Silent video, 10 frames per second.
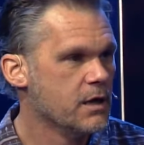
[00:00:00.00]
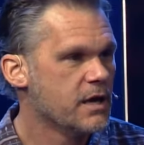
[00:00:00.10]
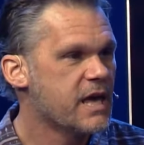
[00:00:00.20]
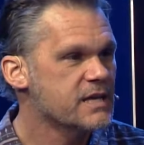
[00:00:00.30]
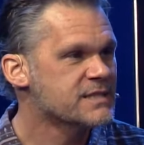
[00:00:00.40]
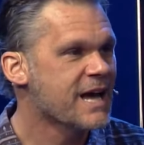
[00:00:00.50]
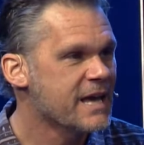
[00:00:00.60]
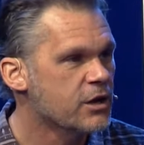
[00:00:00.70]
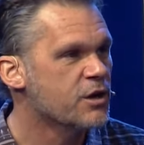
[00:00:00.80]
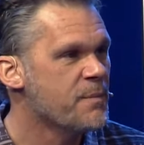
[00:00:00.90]
He is not
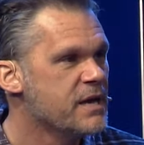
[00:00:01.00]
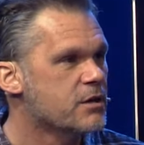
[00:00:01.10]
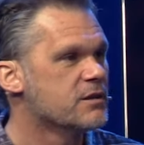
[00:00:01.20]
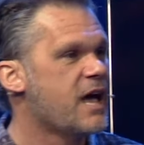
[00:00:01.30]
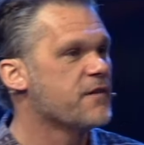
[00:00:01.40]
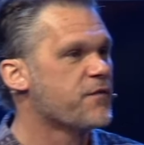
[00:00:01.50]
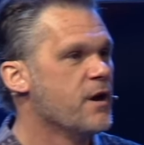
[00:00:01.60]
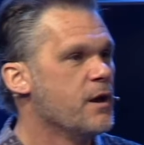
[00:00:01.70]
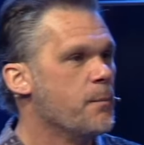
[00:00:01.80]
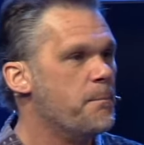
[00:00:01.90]
here to make your life
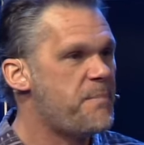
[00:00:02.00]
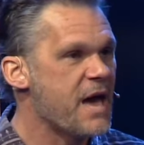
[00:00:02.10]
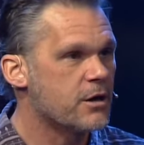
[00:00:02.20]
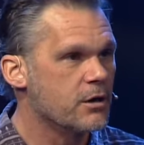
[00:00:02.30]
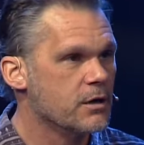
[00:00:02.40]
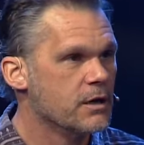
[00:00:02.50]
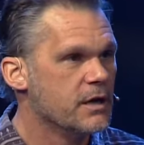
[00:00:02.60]
better.